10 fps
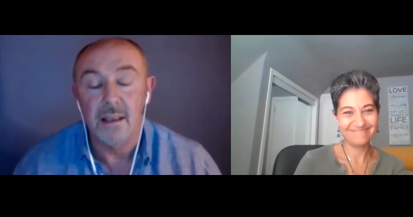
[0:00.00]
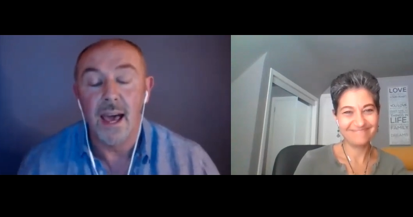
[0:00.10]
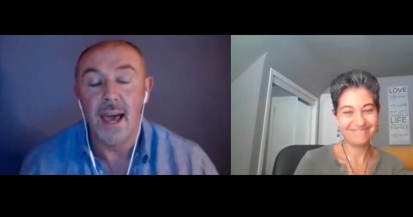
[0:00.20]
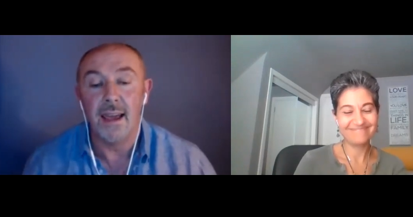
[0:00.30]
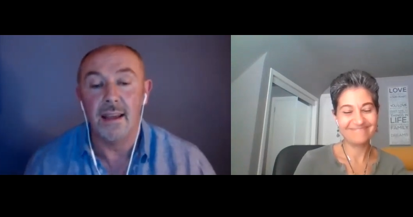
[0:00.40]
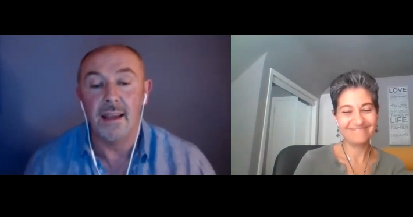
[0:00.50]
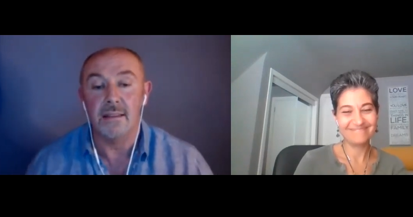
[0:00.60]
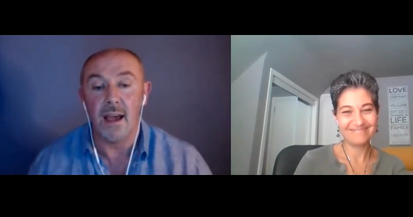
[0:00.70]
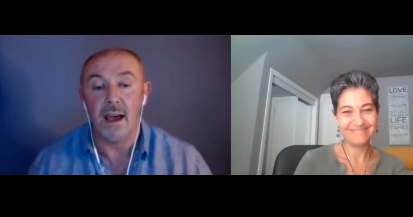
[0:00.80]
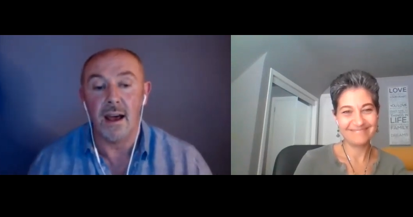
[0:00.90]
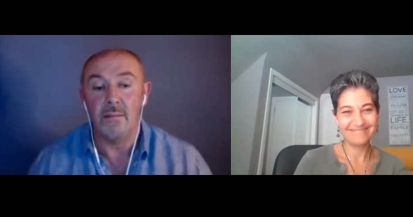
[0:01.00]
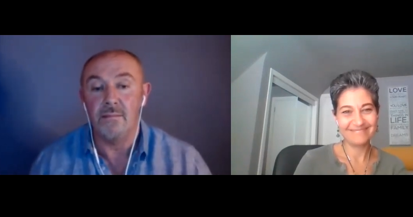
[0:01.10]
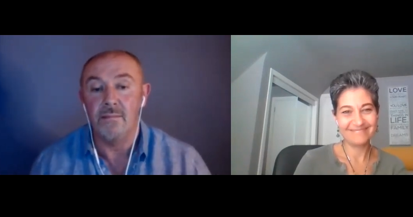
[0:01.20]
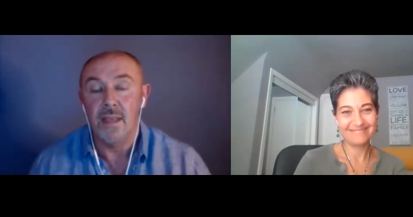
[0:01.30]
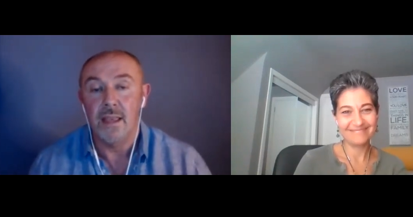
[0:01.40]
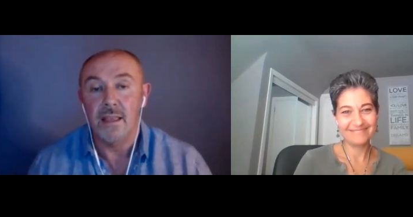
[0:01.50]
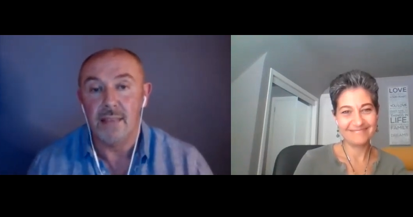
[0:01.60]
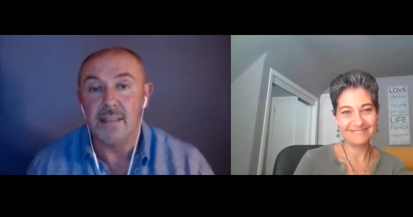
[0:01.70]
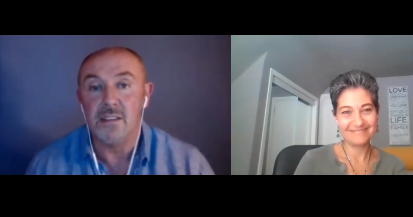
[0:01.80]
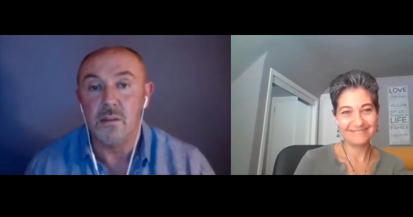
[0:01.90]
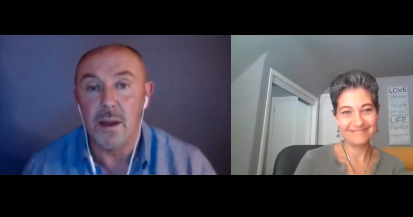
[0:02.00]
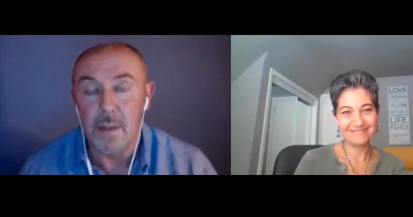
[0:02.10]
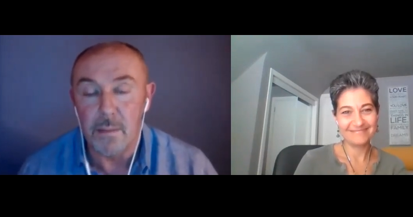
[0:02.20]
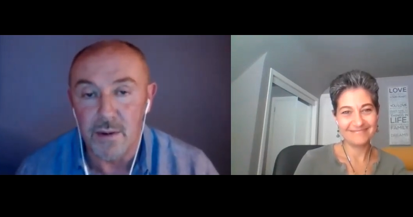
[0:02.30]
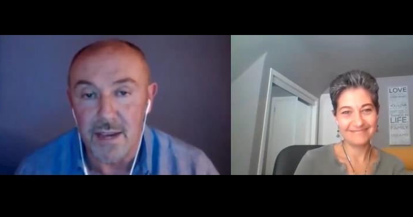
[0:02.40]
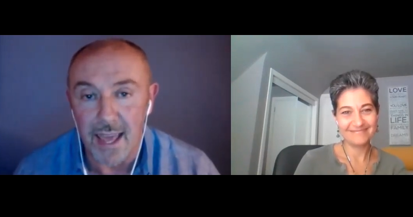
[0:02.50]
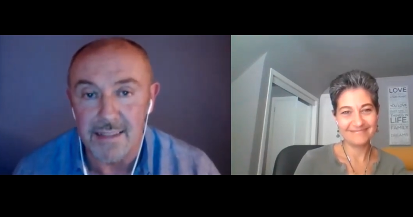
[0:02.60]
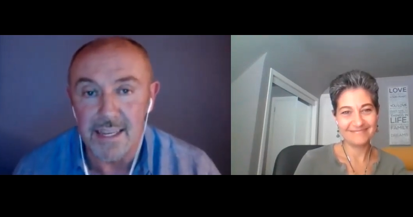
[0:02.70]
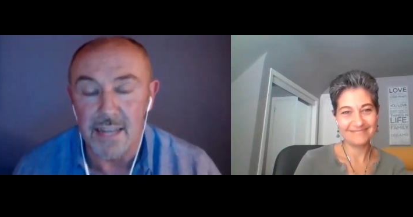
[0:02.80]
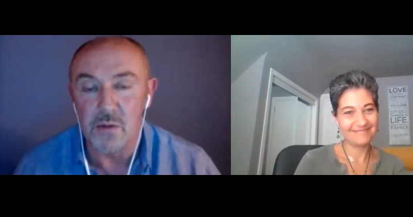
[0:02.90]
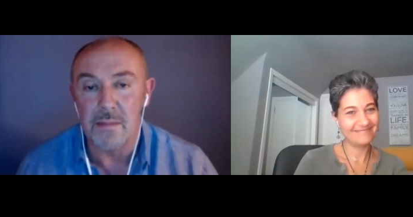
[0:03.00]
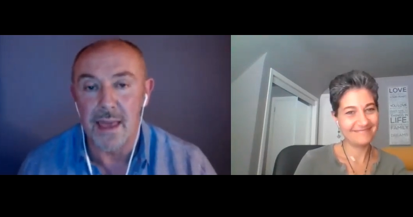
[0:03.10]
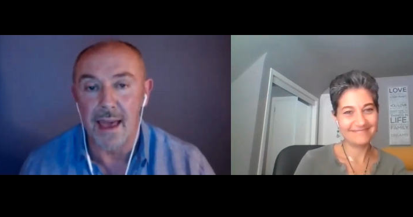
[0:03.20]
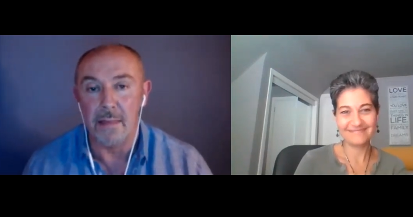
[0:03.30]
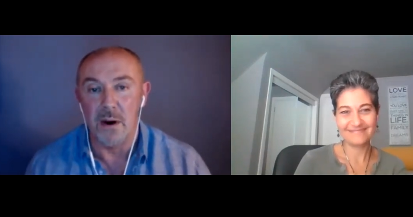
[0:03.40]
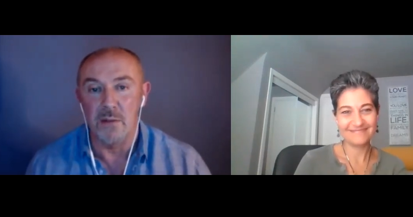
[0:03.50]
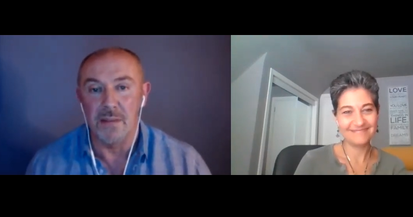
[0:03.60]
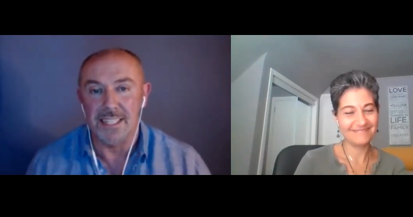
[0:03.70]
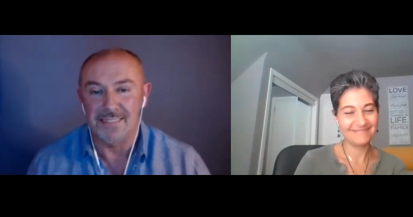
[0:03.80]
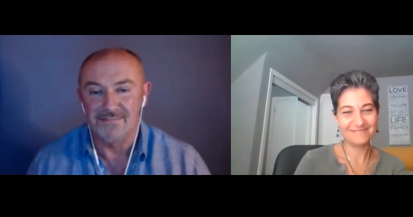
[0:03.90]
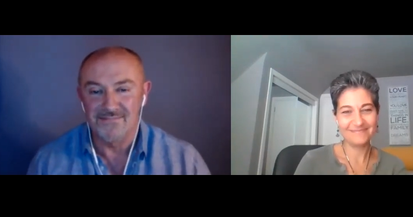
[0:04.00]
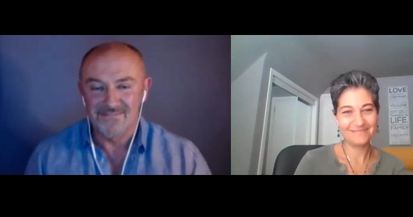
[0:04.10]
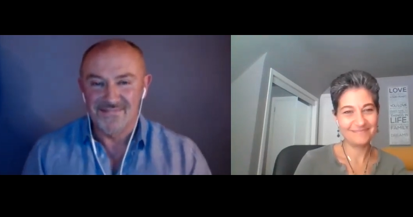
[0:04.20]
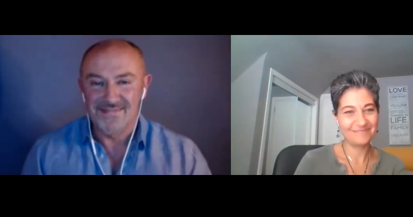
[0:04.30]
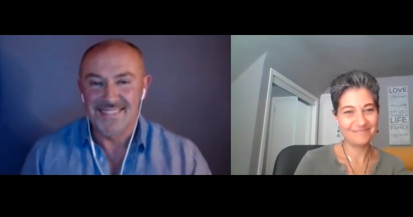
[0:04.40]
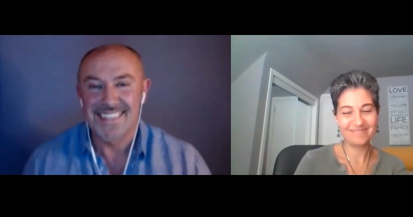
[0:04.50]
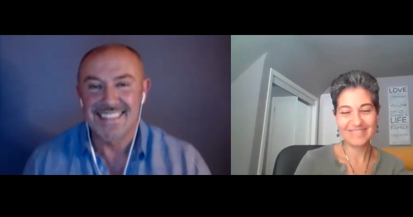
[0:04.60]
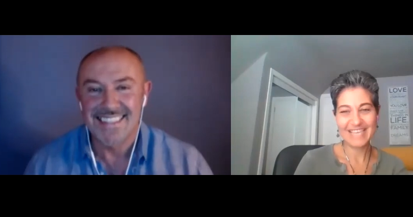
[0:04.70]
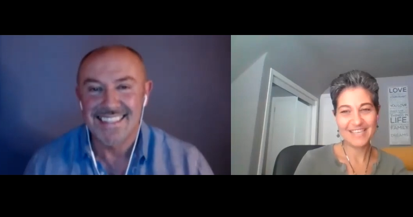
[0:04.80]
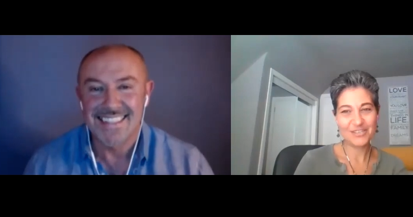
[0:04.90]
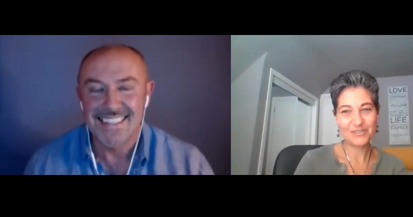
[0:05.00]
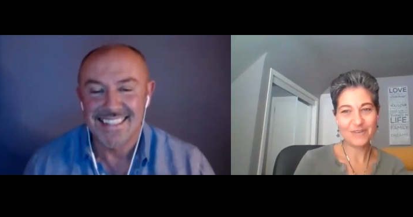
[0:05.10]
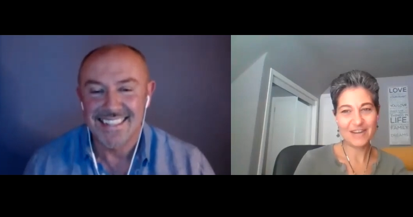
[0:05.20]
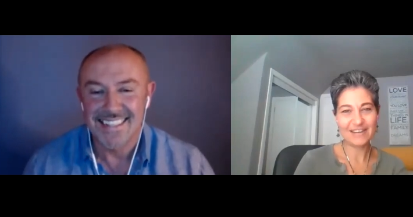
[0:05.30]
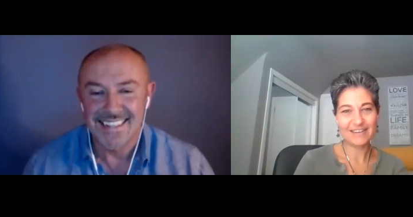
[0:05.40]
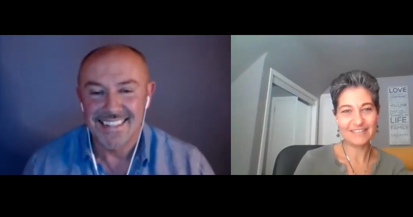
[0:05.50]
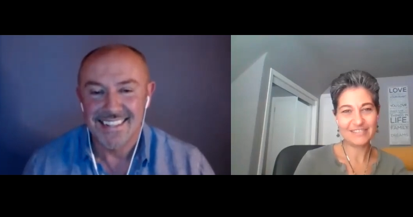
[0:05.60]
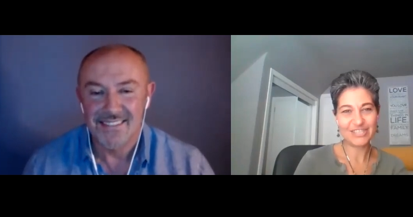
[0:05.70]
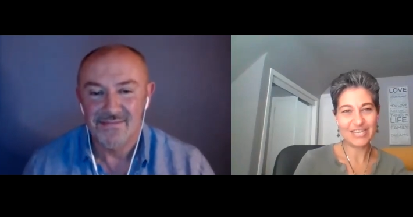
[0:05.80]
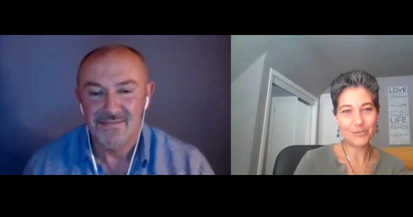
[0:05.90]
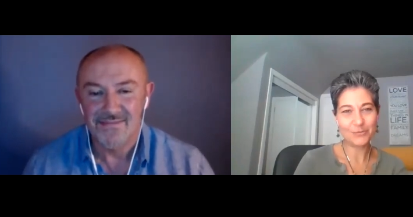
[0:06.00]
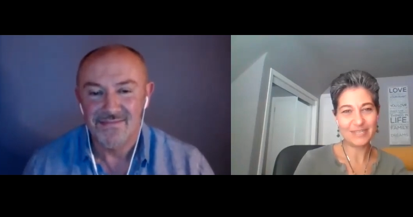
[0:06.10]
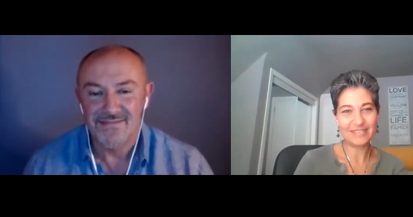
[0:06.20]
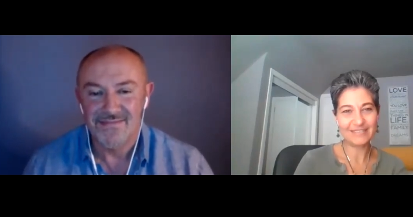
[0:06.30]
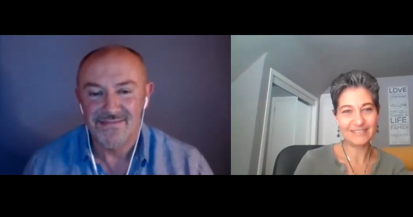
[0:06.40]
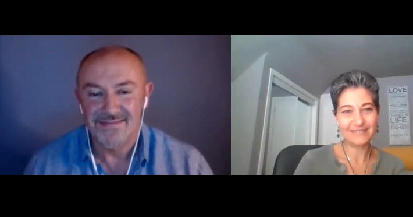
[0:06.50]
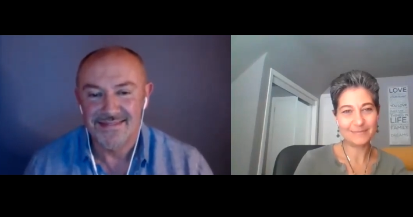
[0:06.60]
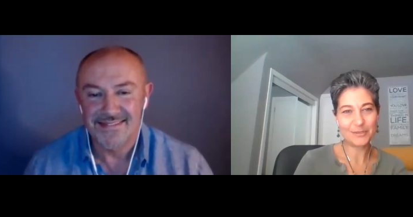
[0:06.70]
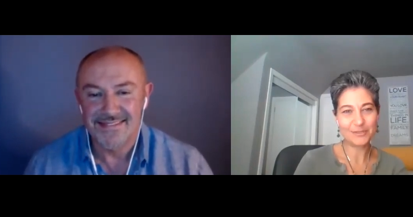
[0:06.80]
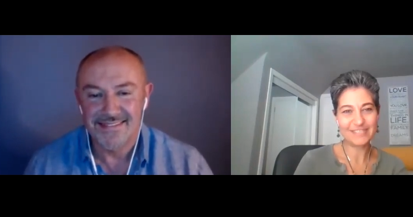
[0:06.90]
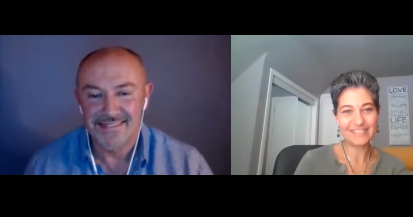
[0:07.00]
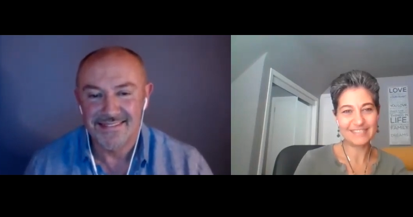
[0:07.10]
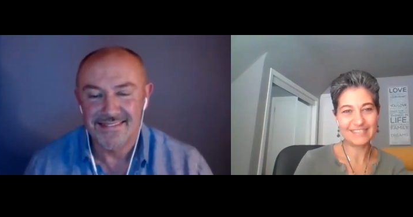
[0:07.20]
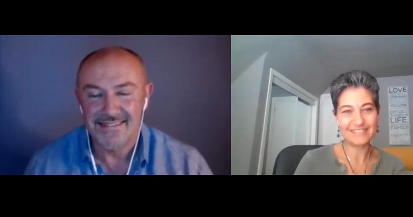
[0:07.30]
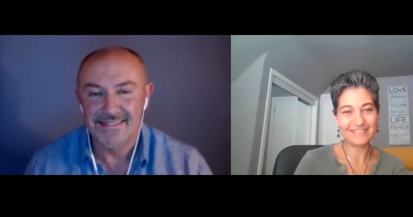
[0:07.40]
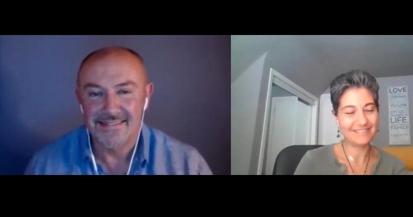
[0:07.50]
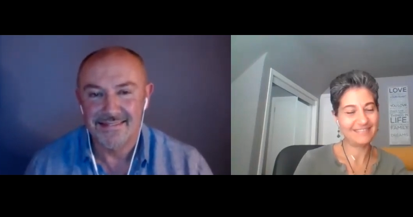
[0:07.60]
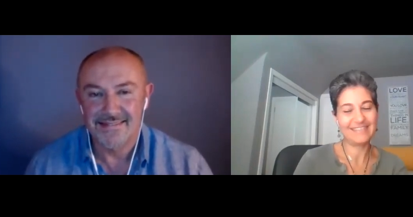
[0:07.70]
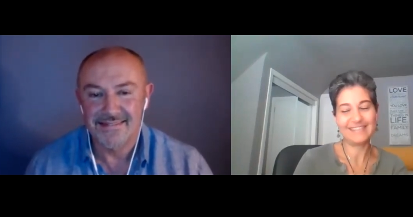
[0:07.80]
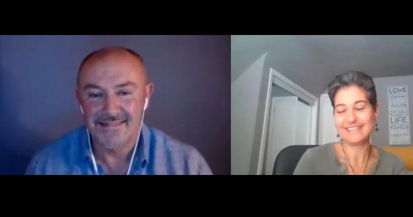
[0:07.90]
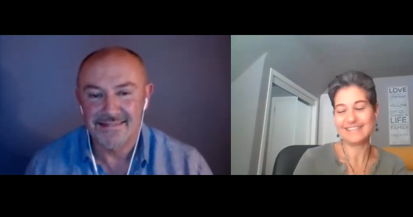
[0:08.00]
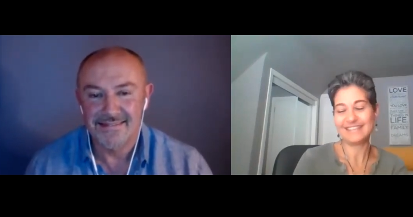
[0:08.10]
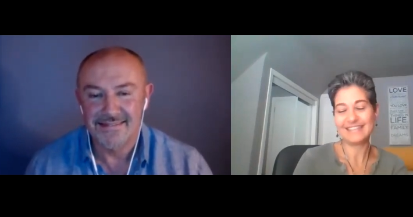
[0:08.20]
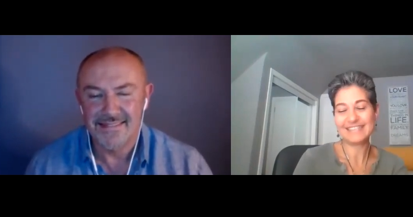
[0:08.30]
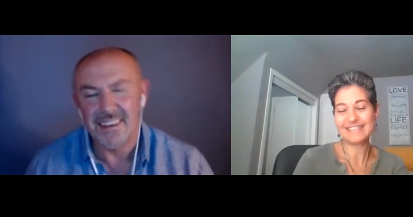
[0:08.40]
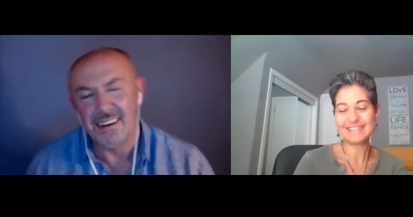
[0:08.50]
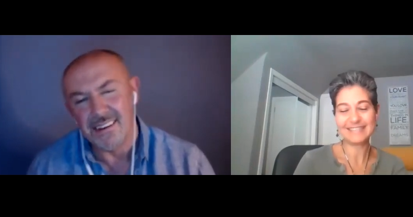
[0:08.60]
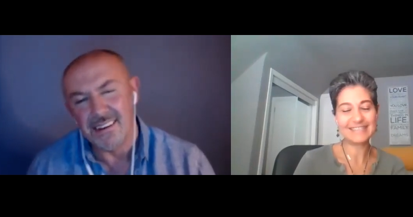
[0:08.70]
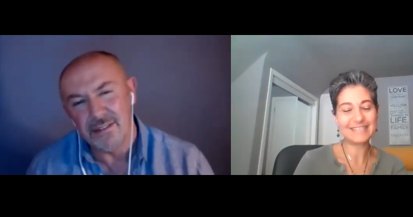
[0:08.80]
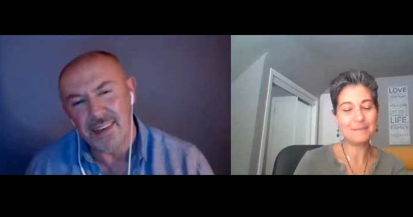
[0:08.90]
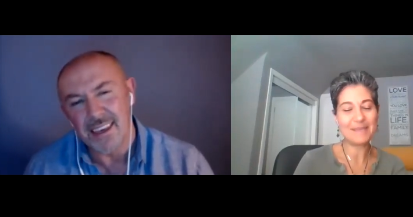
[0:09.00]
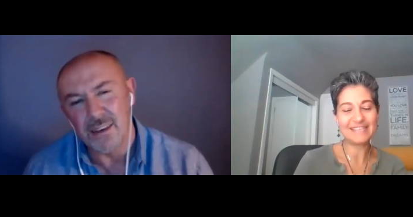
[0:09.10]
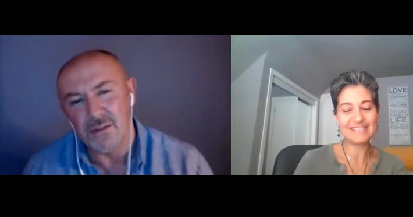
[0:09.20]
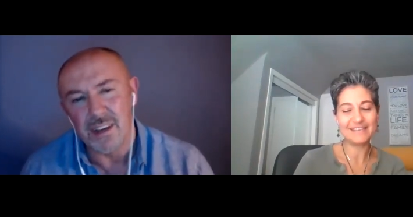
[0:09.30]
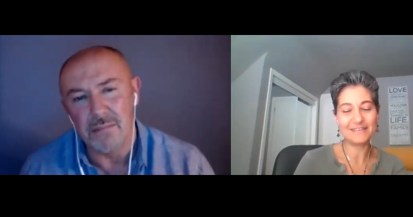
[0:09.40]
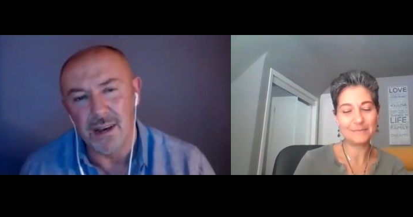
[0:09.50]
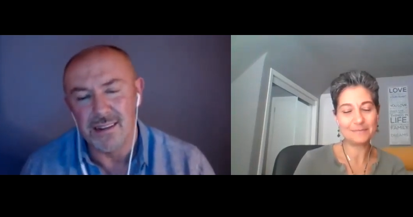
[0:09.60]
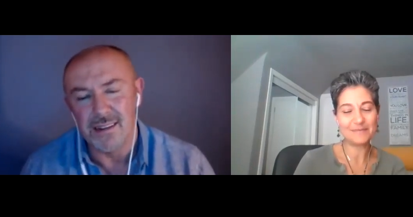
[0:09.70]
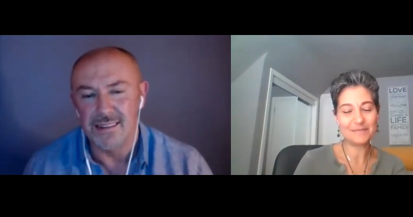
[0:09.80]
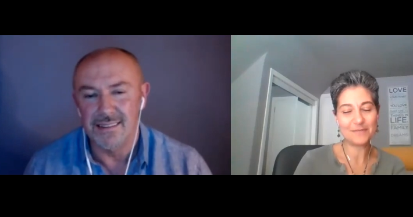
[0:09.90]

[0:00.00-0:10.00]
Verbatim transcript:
Speaker 1: And um, that's the way people get in touch with me at the moment.
Speaker 2: You are a genuine person. Uh, it's oh, it's amazing. So